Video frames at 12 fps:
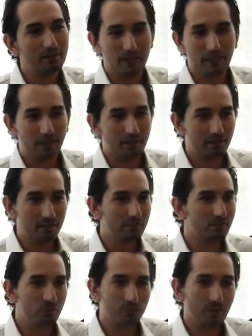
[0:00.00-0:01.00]
Any
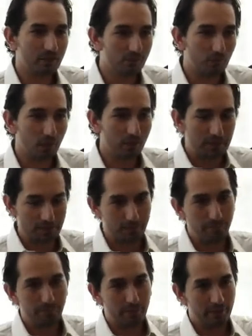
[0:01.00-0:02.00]
ideas to make the blog
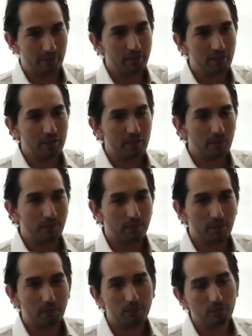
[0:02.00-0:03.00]
better.
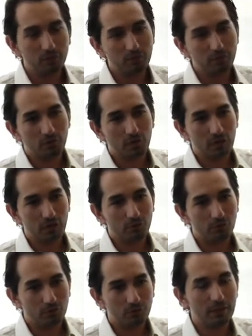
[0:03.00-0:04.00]
But most of all, I
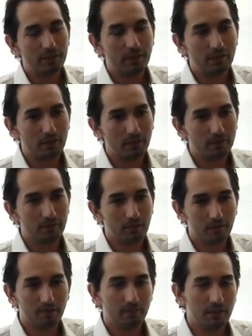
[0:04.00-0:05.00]
would really like to
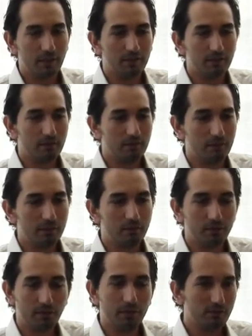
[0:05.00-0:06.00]
tell them that
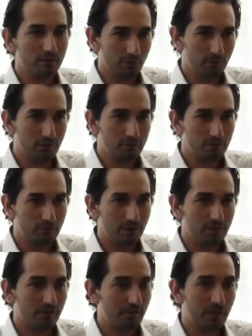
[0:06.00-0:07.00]
cooking is fun.
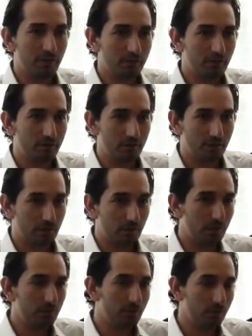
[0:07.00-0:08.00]
It's very easy.
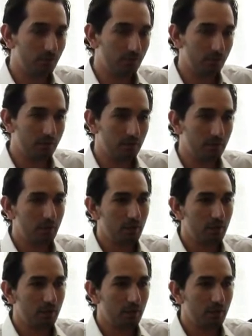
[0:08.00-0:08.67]
Anybody can do it.